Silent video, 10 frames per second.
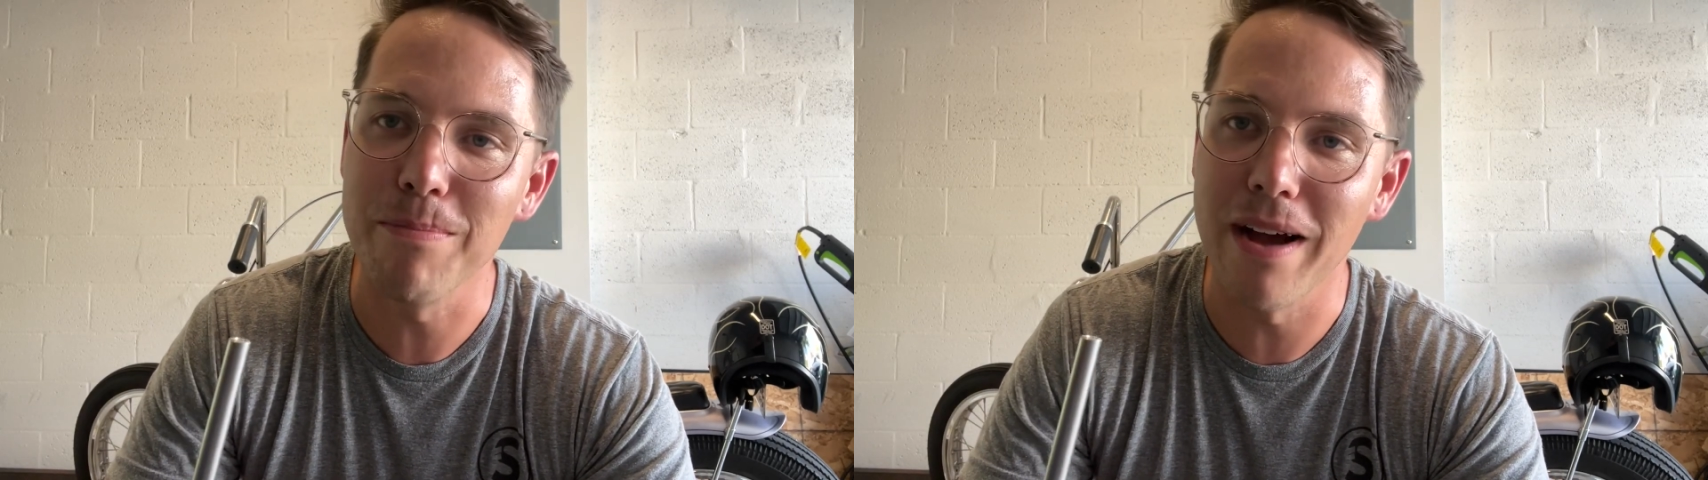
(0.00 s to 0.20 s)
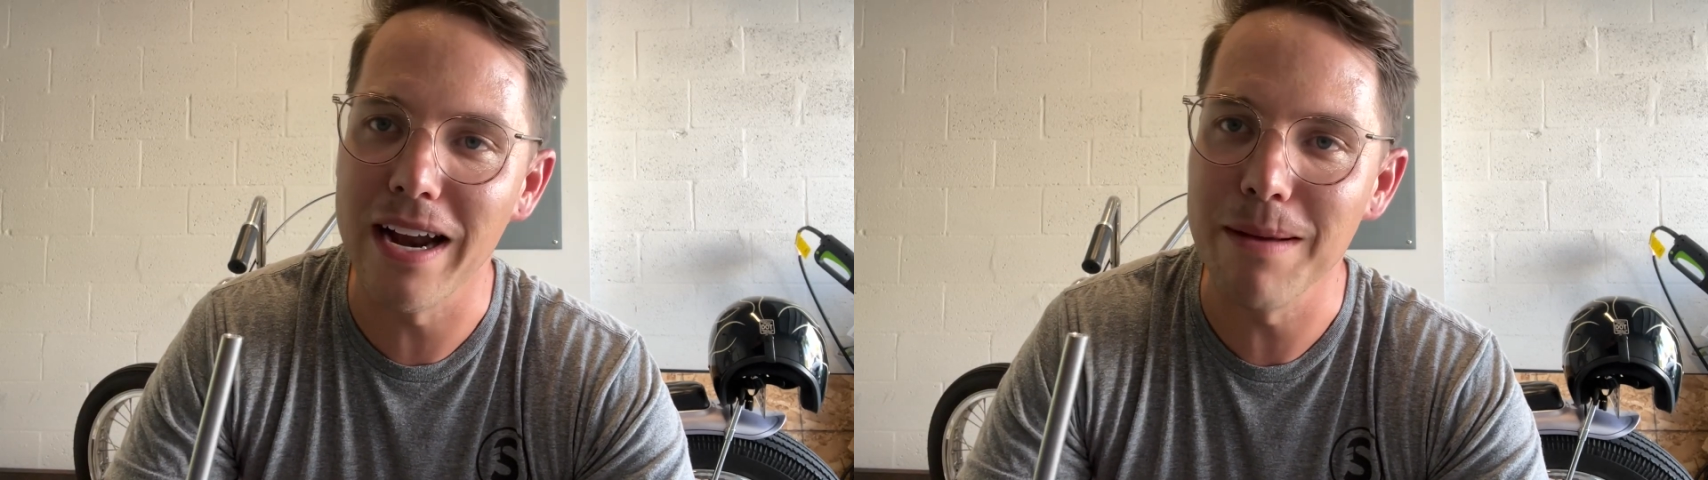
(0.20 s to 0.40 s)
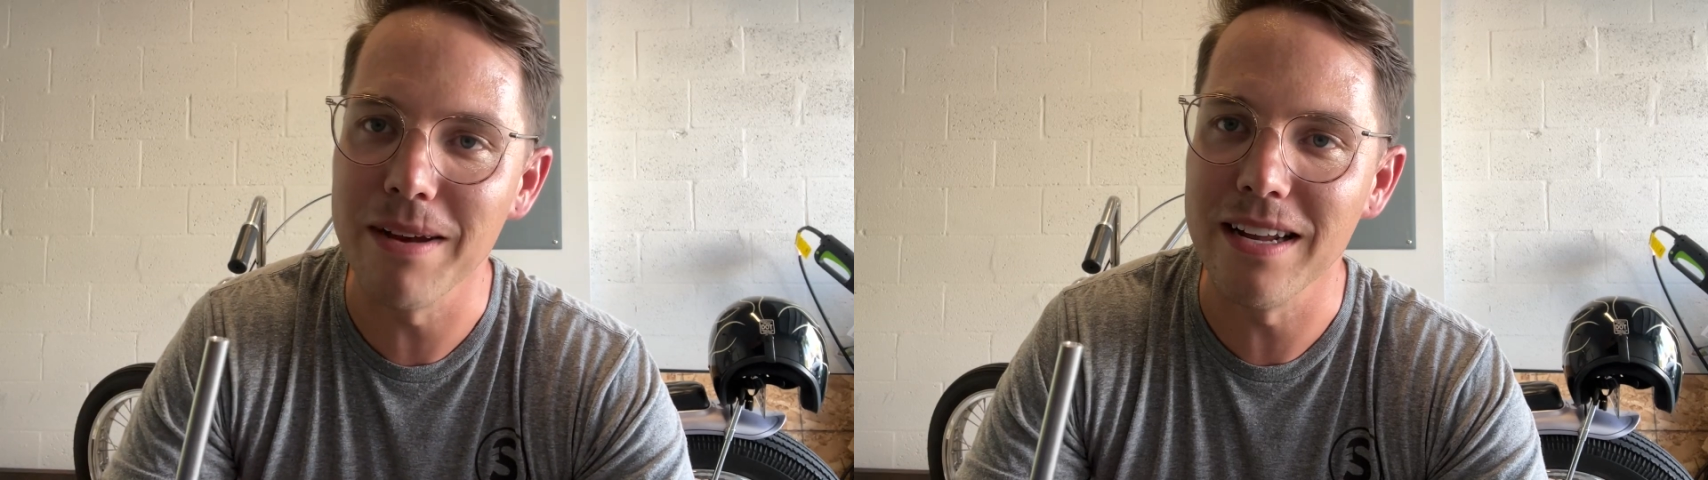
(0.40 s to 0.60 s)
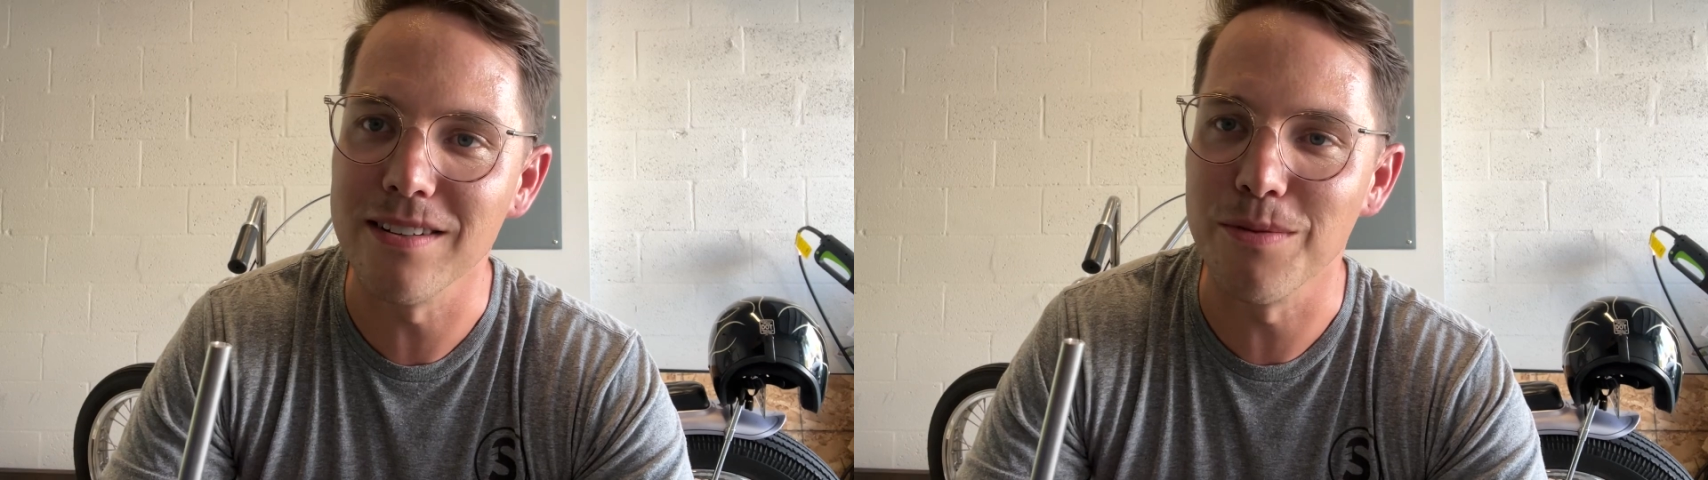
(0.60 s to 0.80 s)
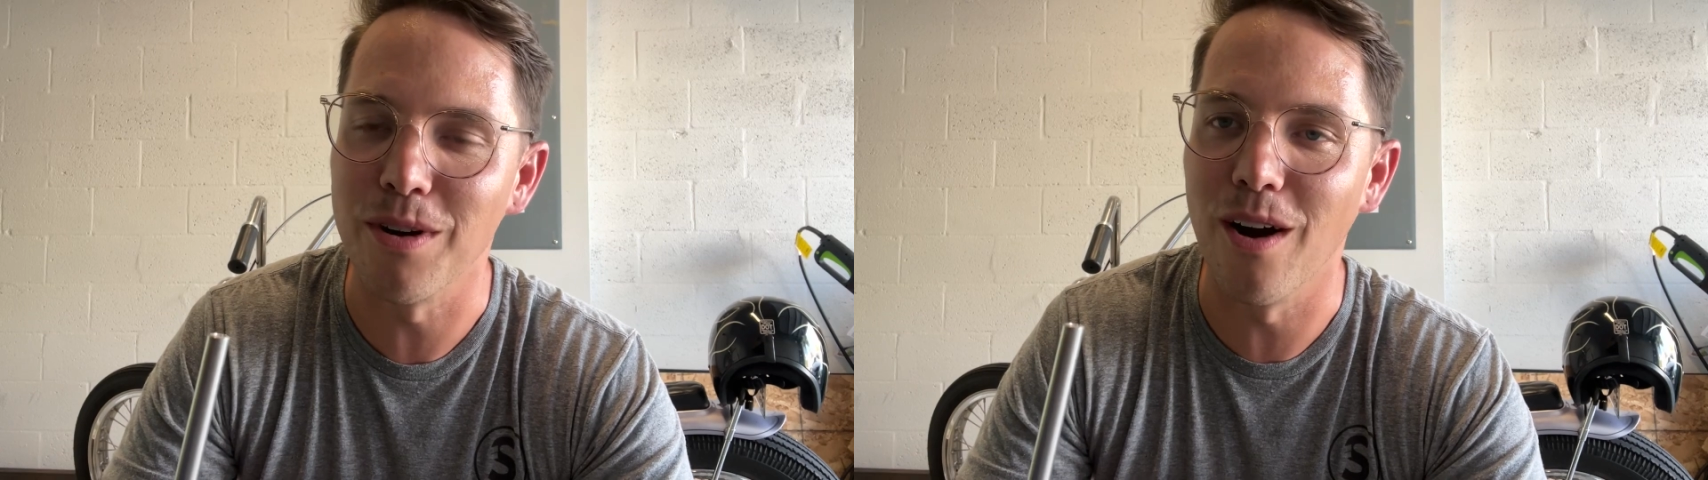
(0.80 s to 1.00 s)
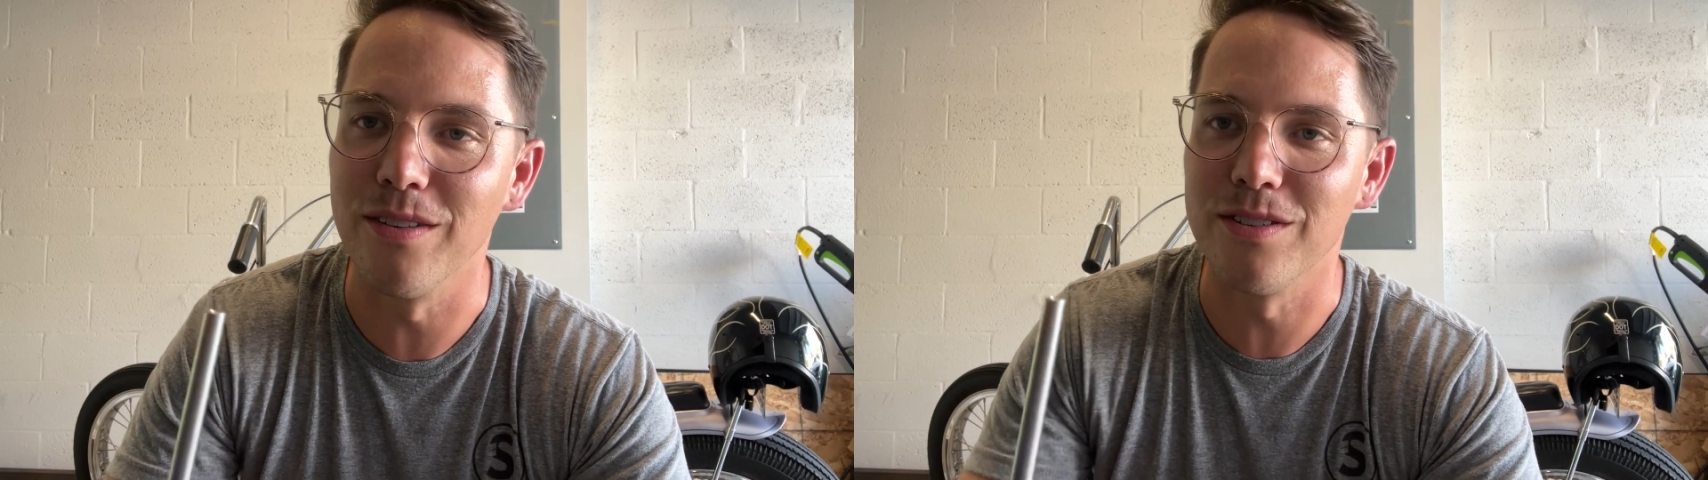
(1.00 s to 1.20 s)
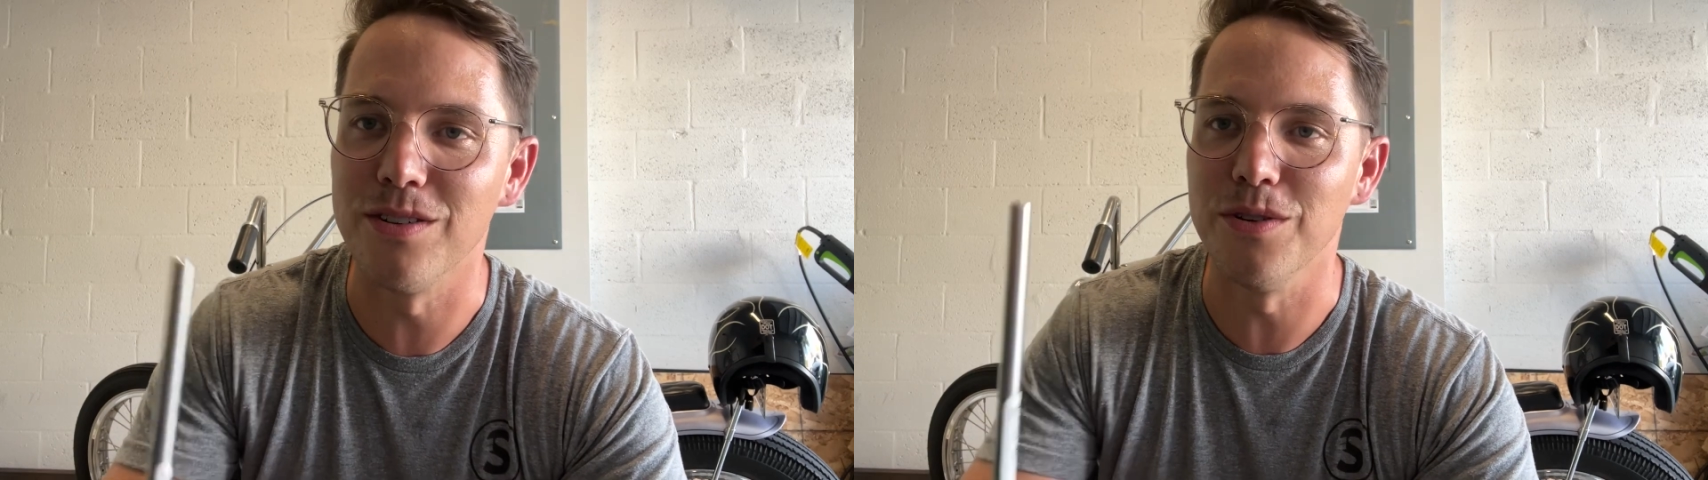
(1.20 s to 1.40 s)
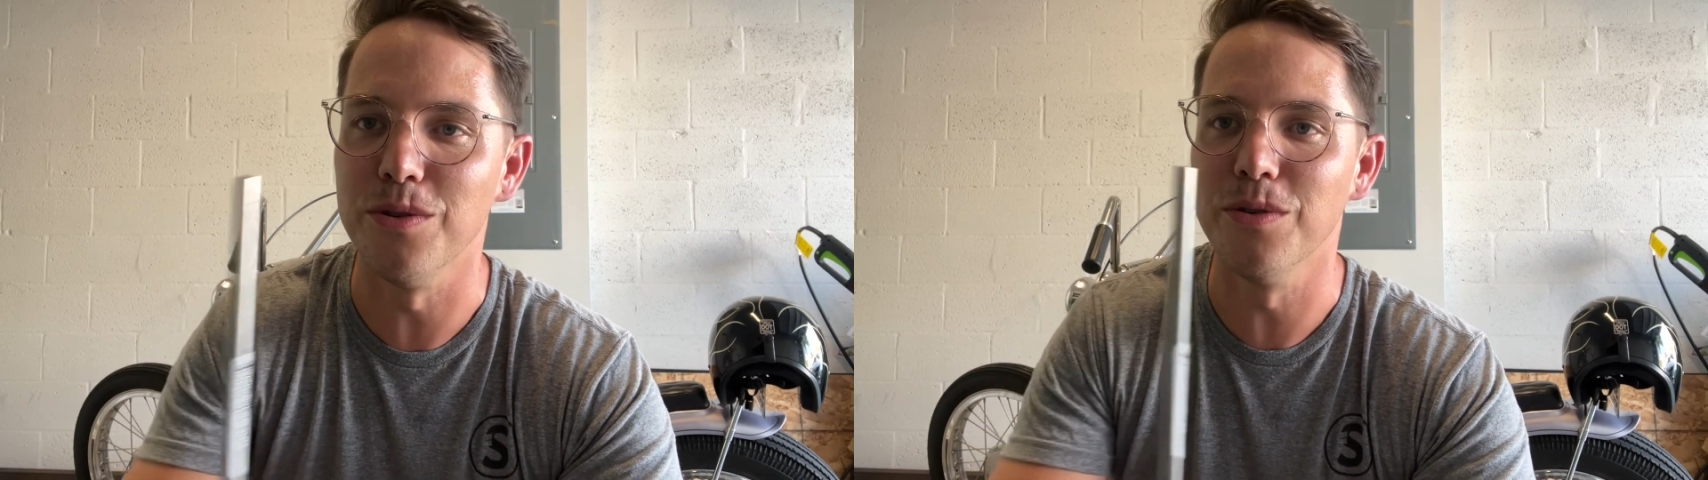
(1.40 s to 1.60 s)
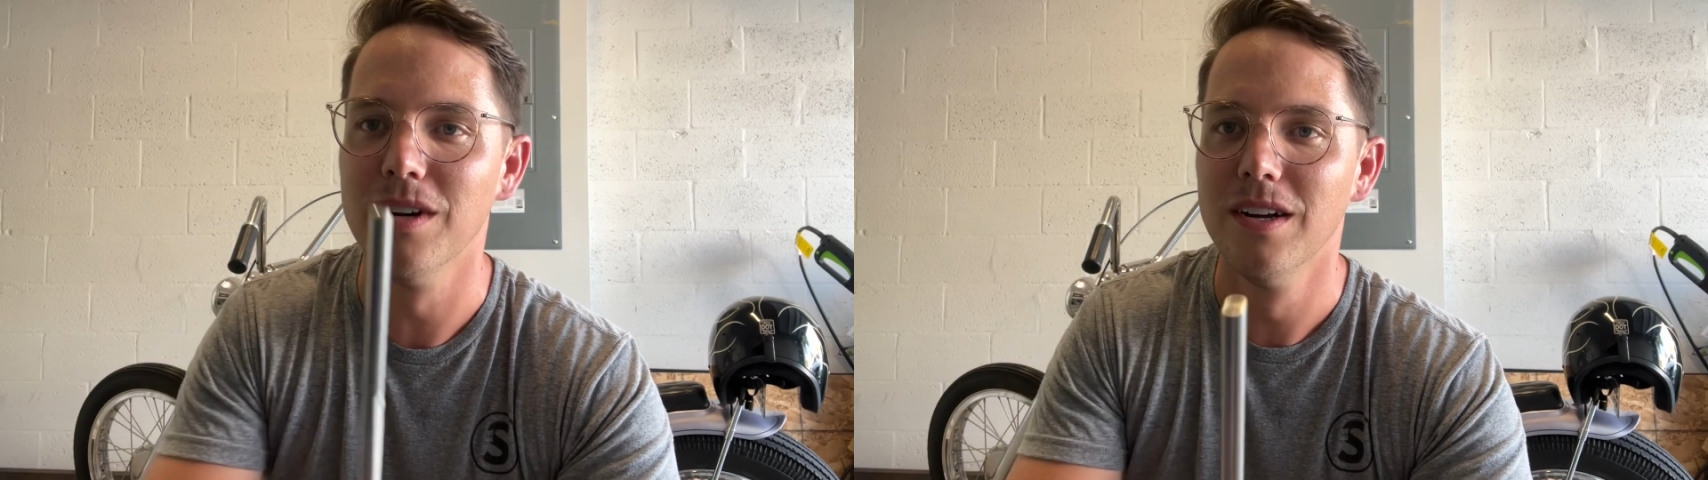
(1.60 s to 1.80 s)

by any means in regards to